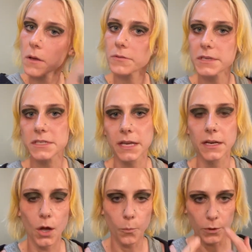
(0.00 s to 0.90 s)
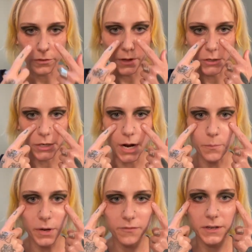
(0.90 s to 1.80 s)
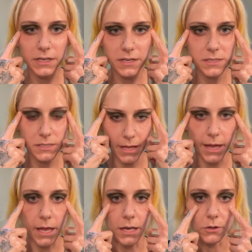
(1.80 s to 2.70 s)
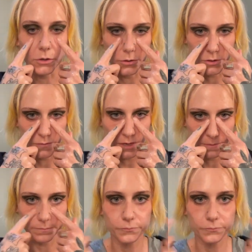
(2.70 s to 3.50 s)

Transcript: This can help with under eye puffiness and crow's feet.